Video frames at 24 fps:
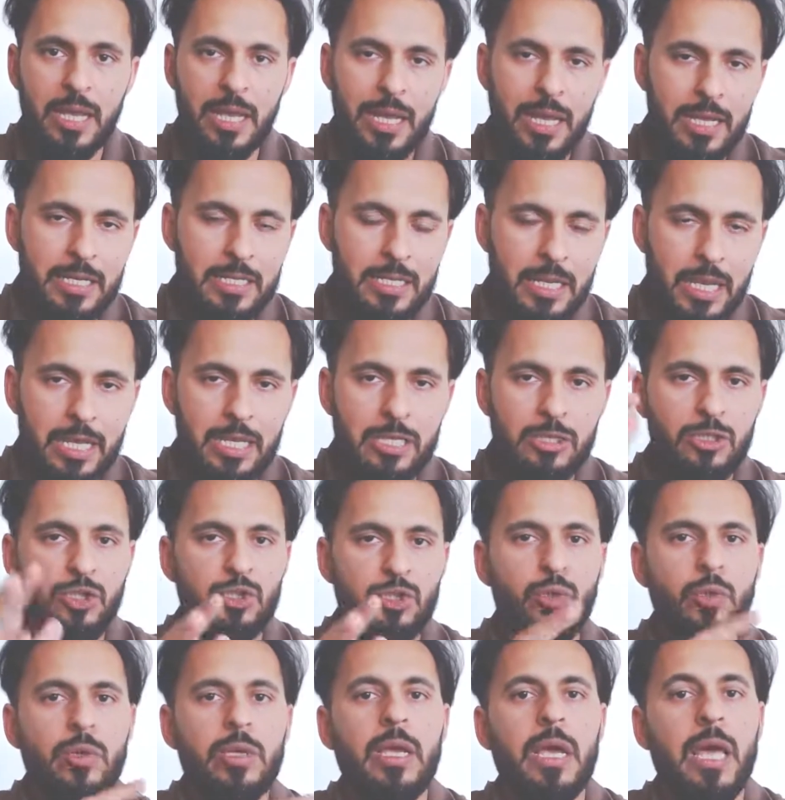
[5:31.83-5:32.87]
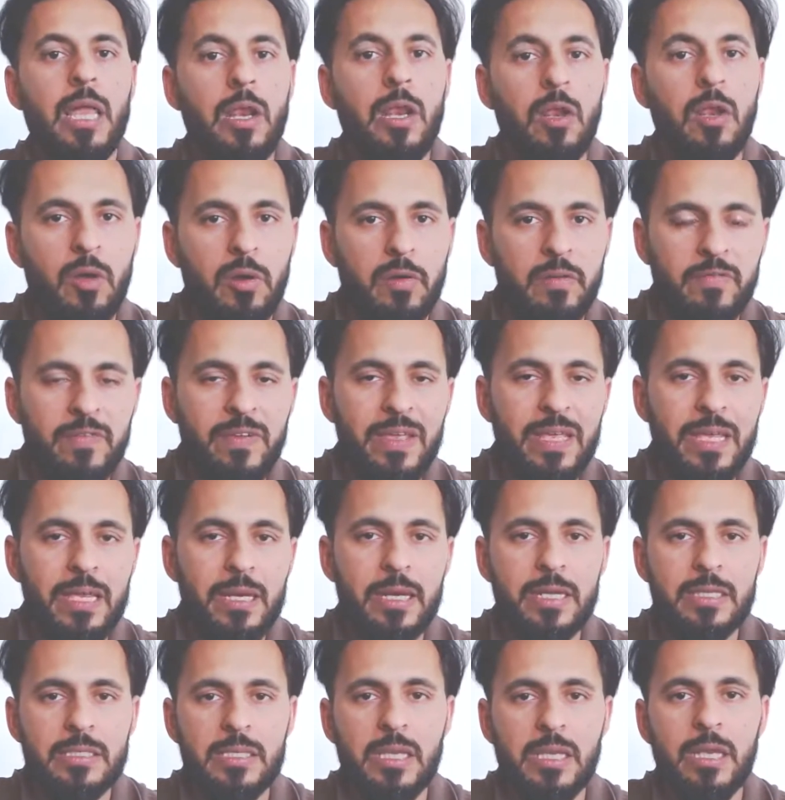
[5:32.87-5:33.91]
It is showing a lot of
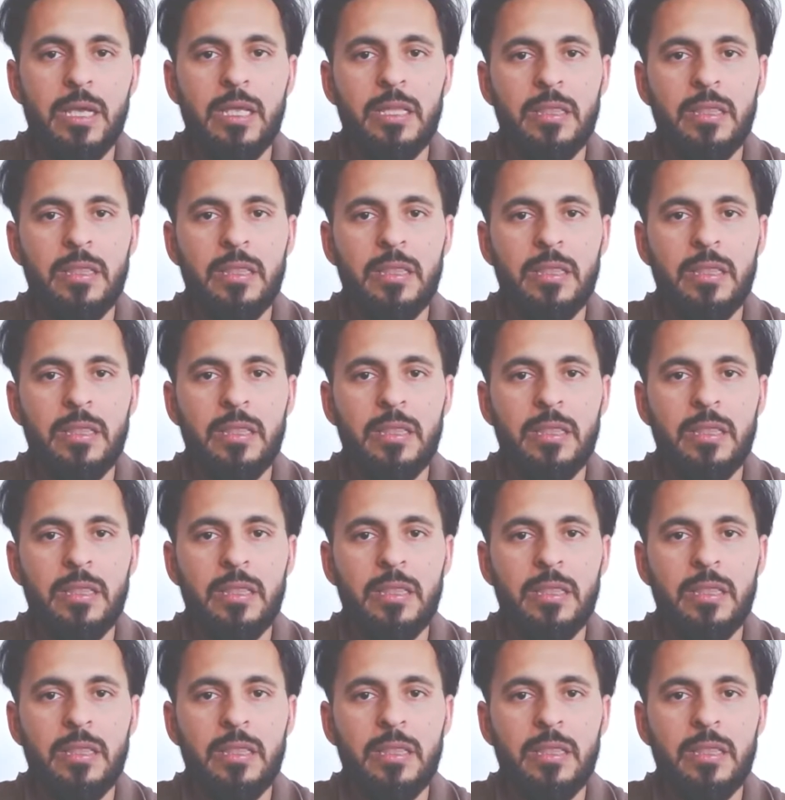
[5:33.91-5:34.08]
weakness.